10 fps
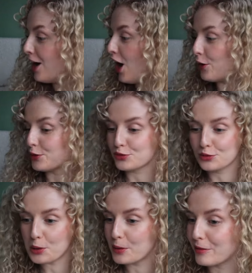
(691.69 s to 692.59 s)
I was
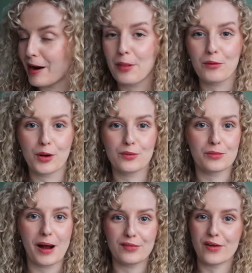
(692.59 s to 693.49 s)
rooting around the room for
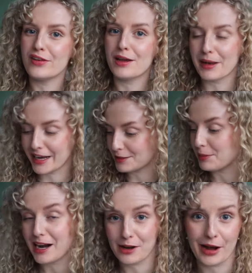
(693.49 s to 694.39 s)
about 15 minutes, but
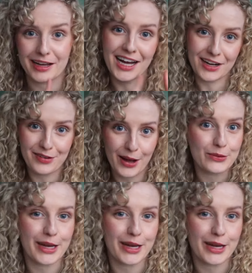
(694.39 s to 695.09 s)
anyway, I found